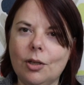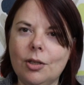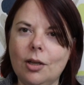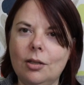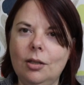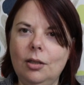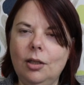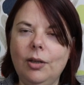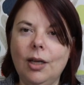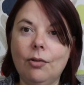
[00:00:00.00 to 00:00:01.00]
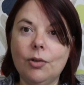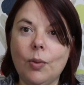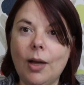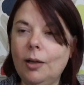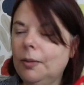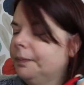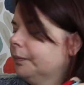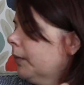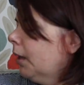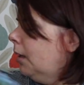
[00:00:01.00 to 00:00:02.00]
I'll start in the new year as well.
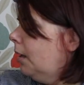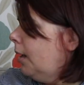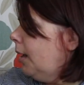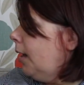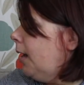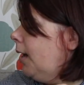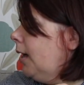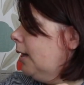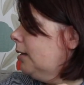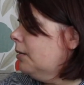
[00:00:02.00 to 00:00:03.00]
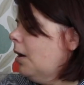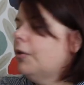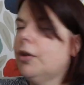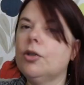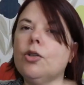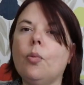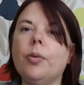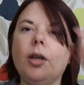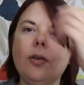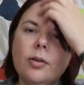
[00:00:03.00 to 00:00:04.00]
And other
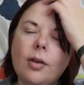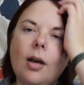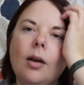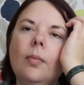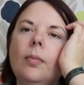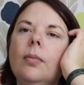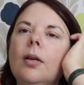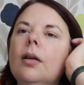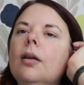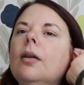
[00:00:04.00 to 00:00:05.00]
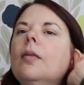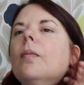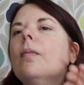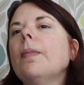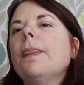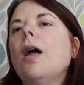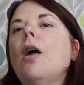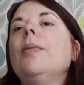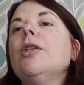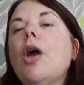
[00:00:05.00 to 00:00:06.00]
shop news. I'll
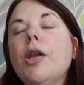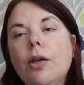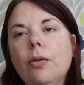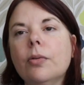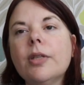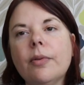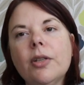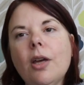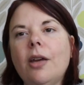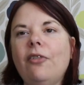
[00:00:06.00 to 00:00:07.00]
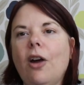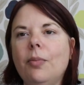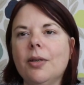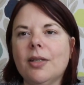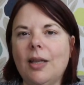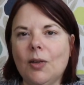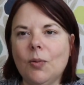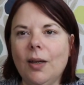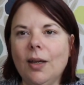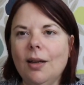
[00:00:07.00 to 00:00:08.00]
be showing you some of the dyed fibres
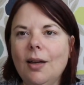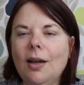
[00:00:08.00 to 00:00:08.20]
next week.